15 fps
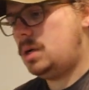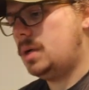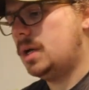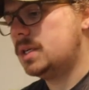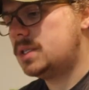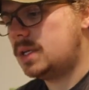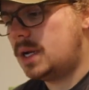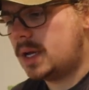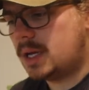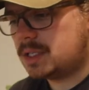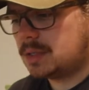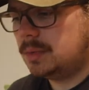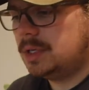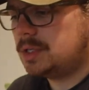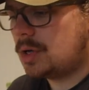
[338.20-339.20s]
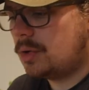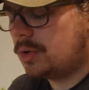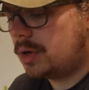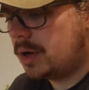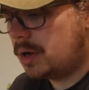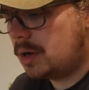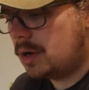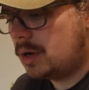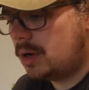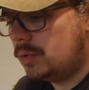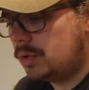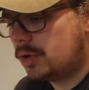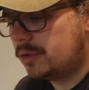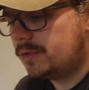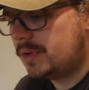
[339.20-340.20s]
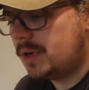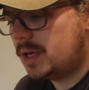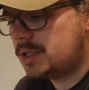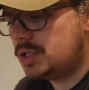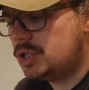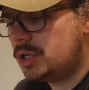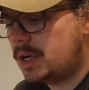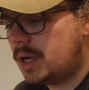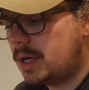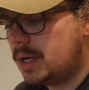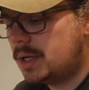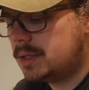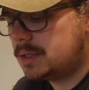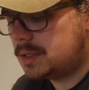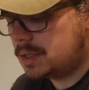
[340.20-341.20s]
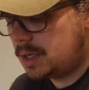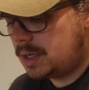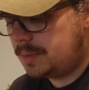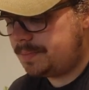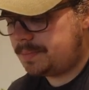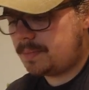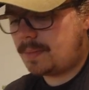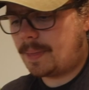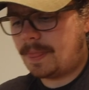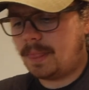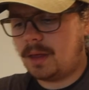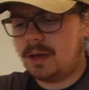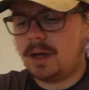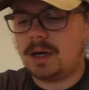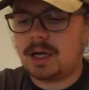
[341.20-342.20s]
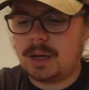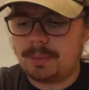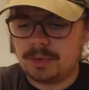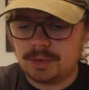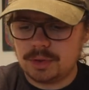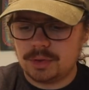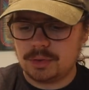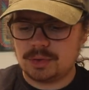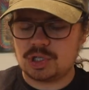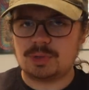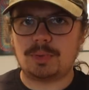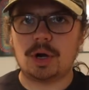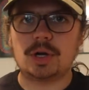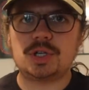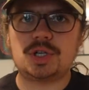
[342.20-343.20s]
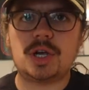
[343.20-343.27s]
like I said, I got some of these owner finesse jig heads. Got a couple new spark